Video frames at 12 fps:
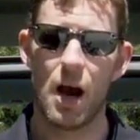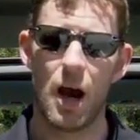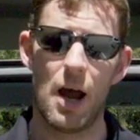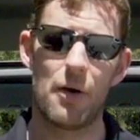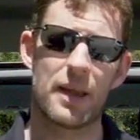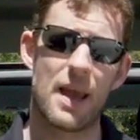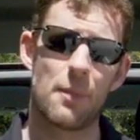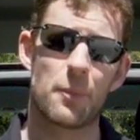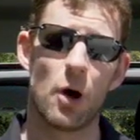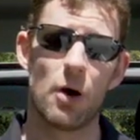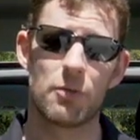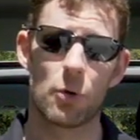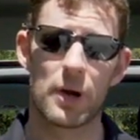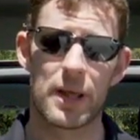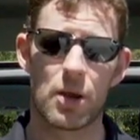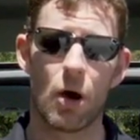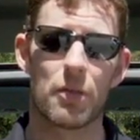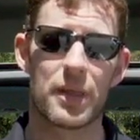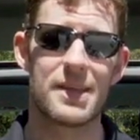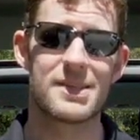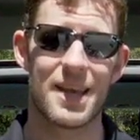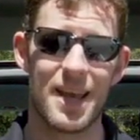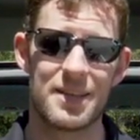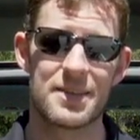Hire a camera have already got
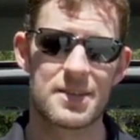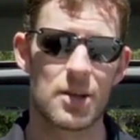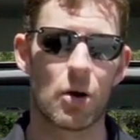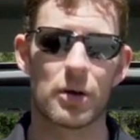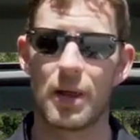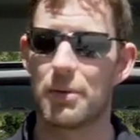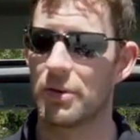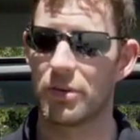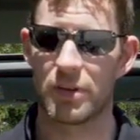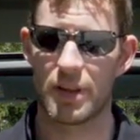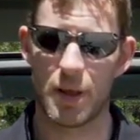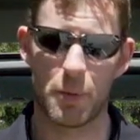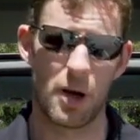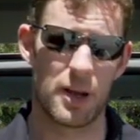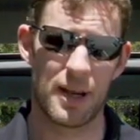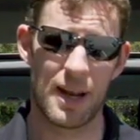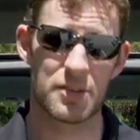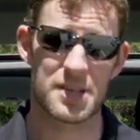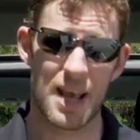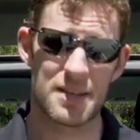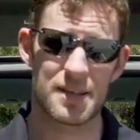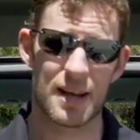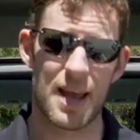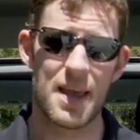these in stock. They, as I said, they were only announced
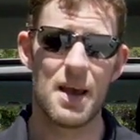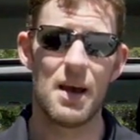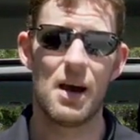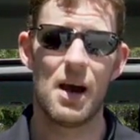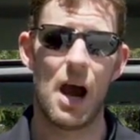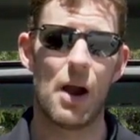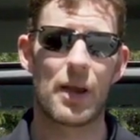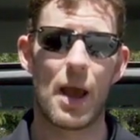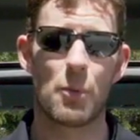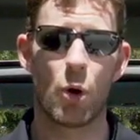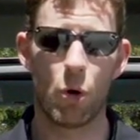yesterday. Camera